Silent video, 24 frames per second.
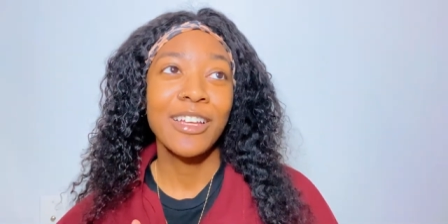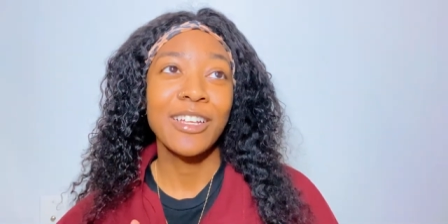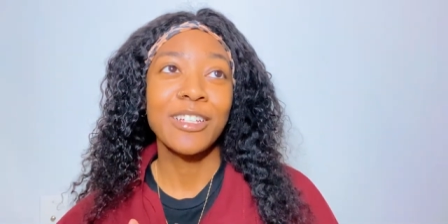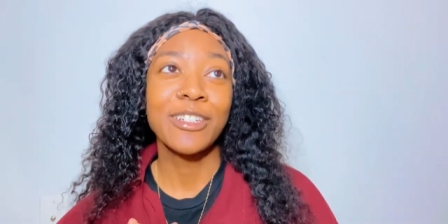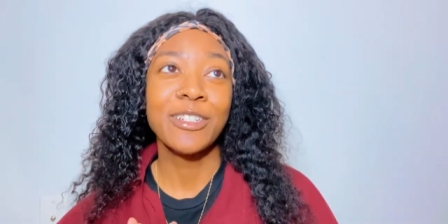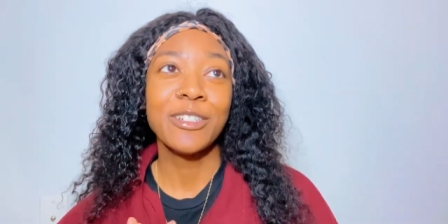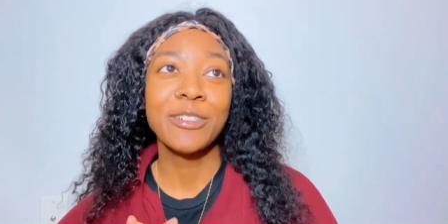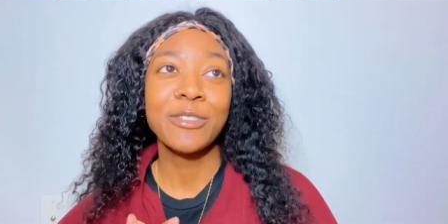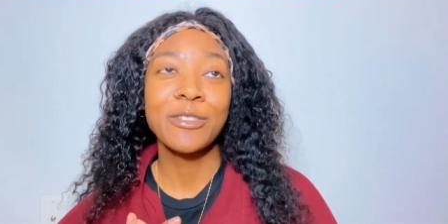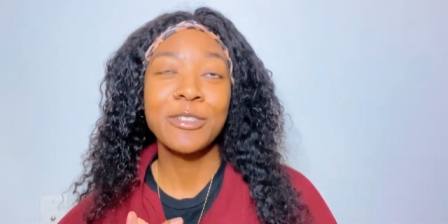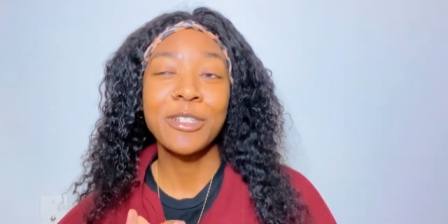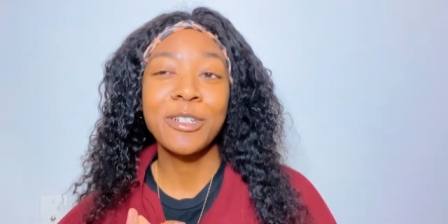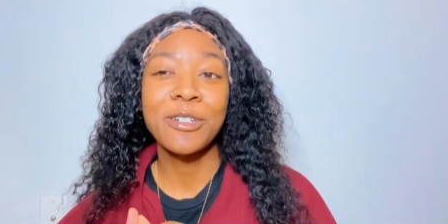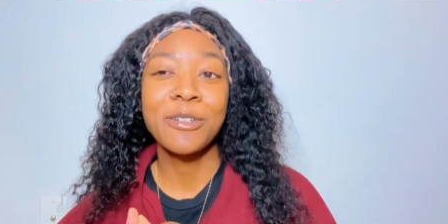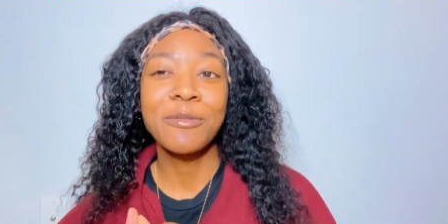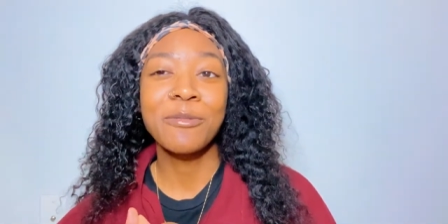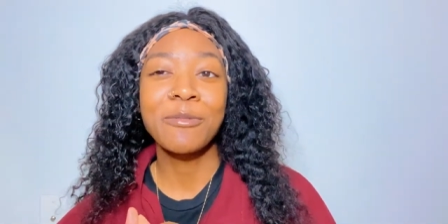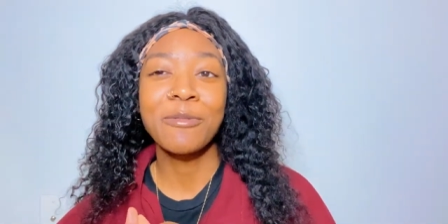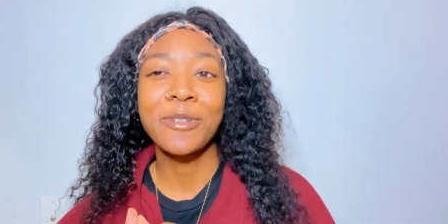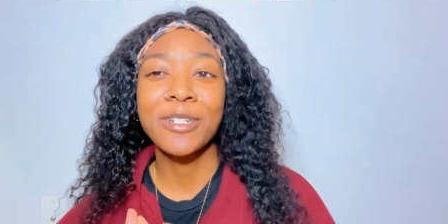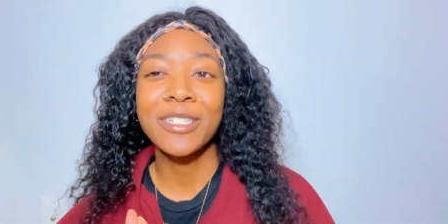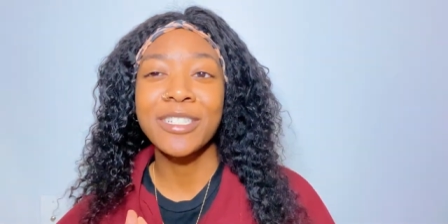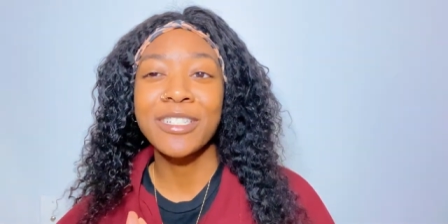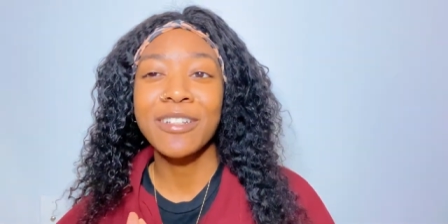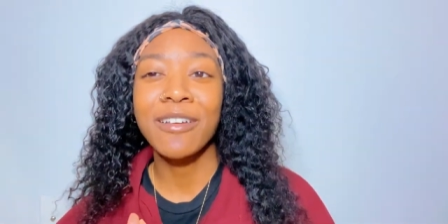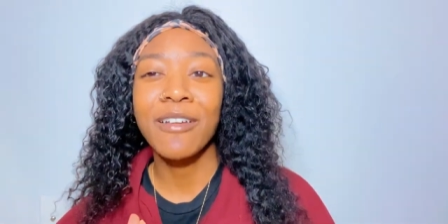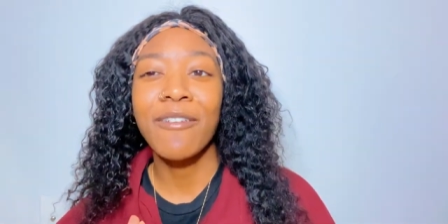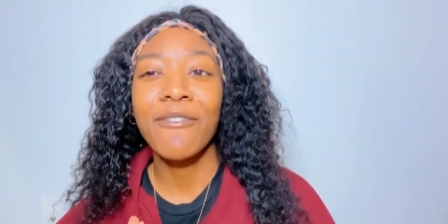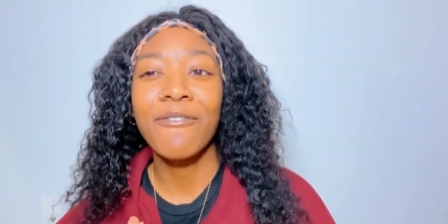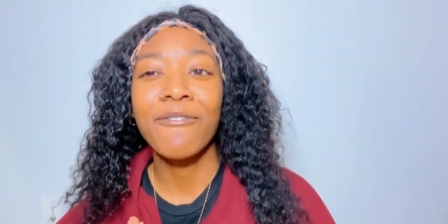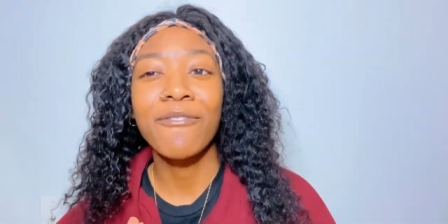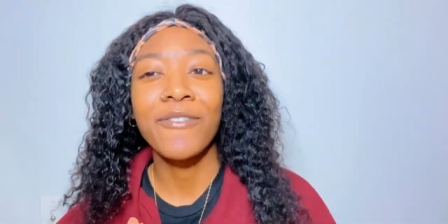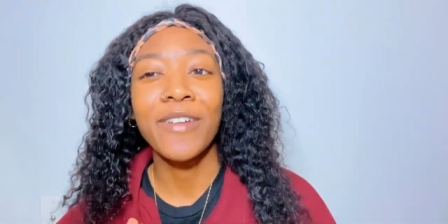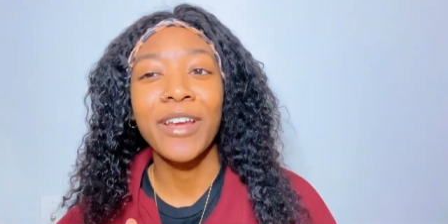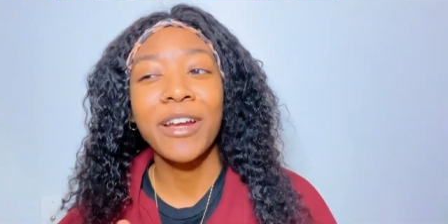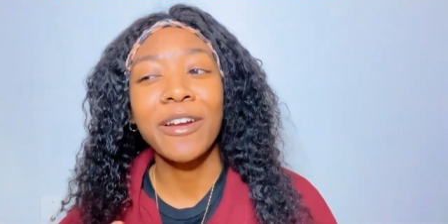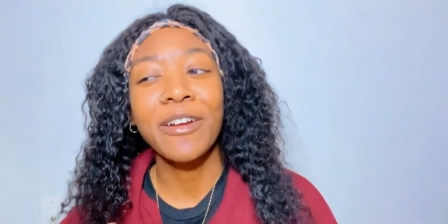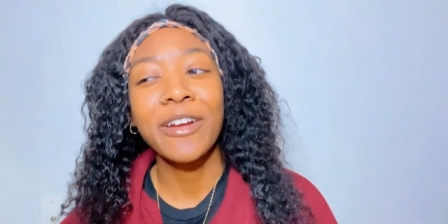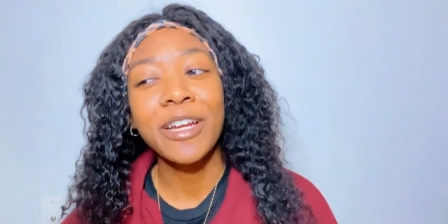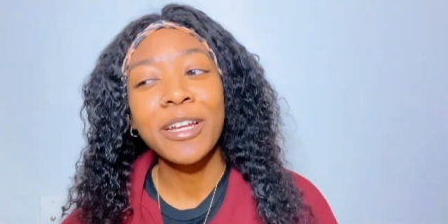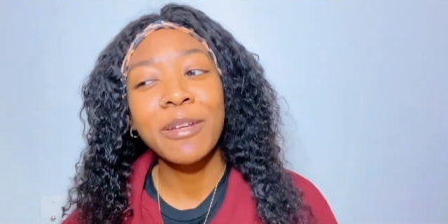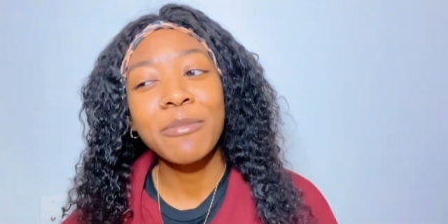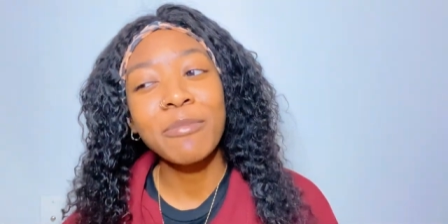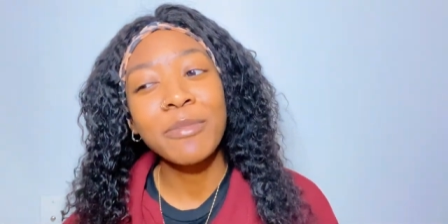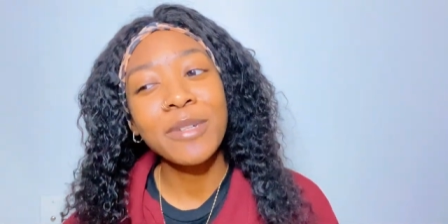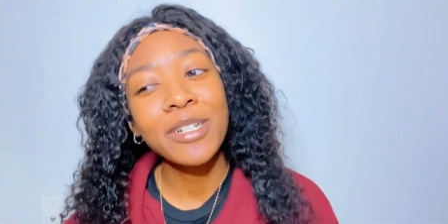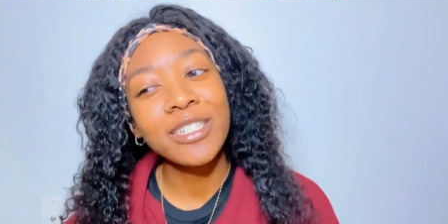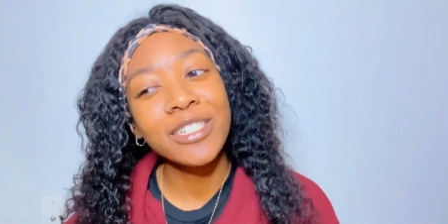YouTube wasn't very
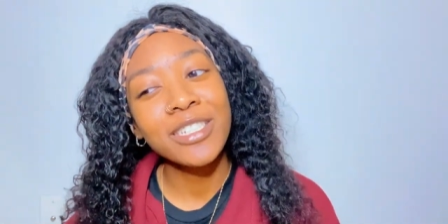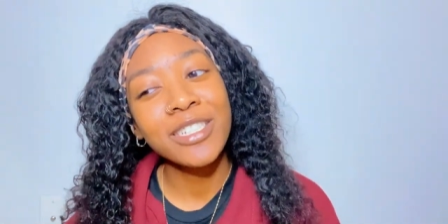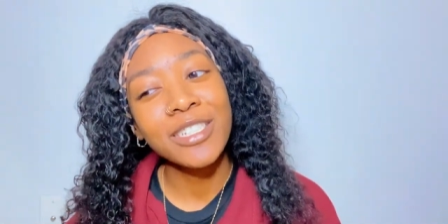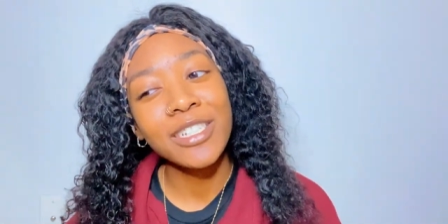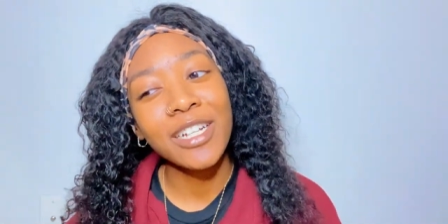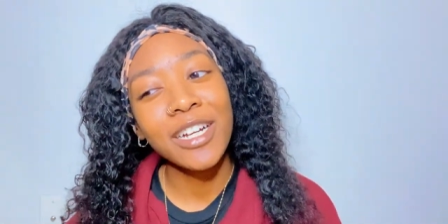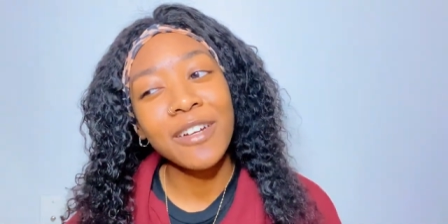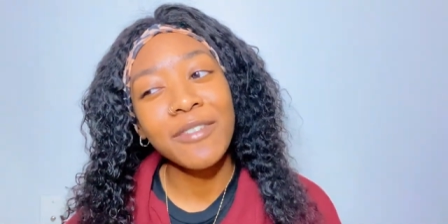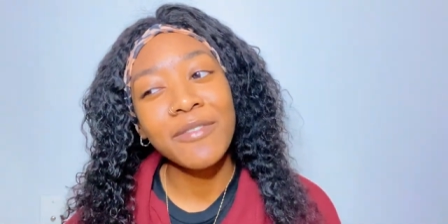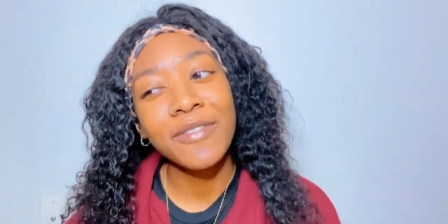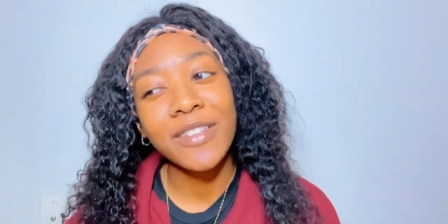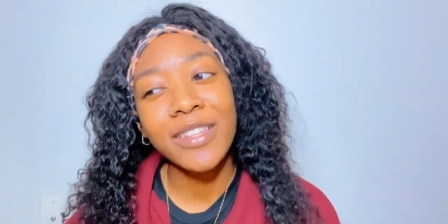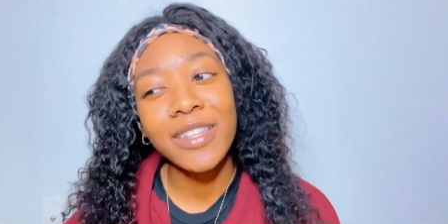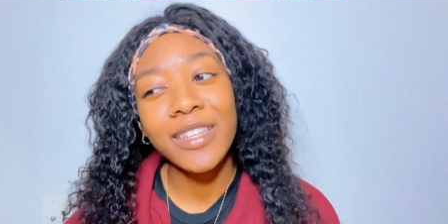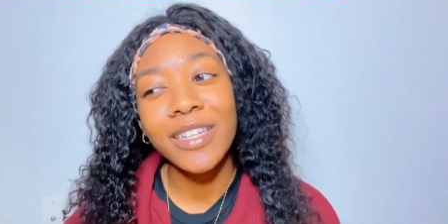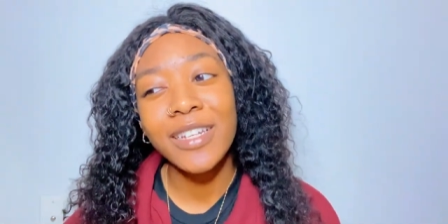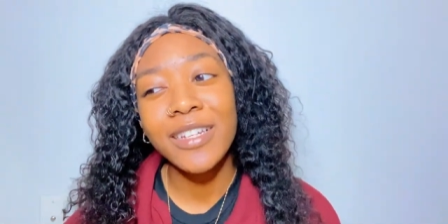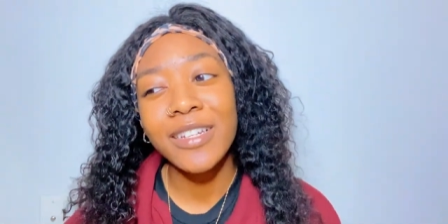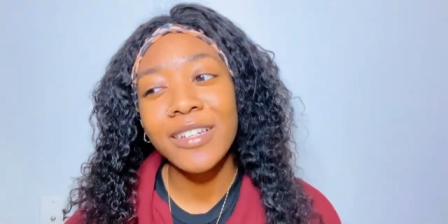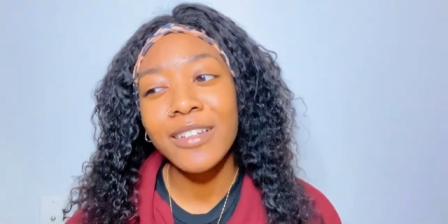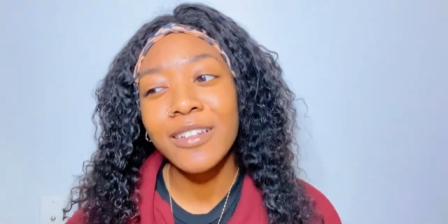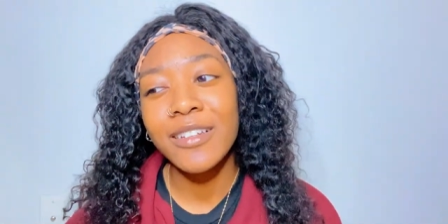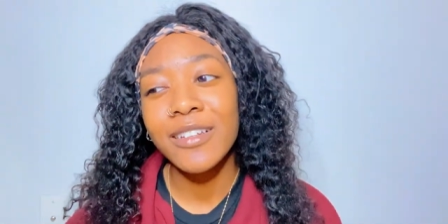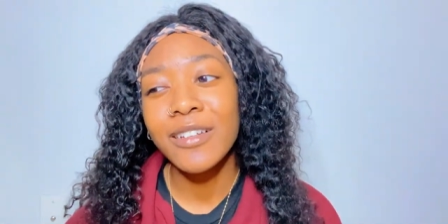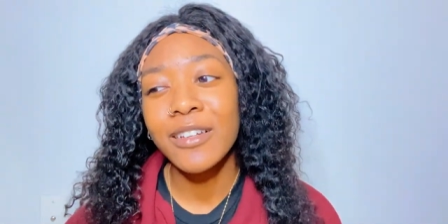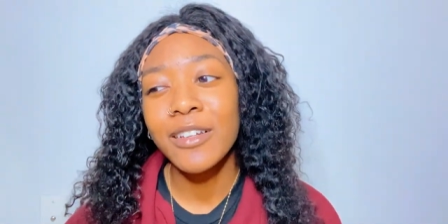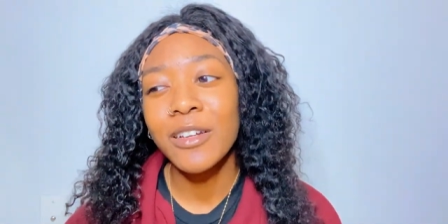much of a thing.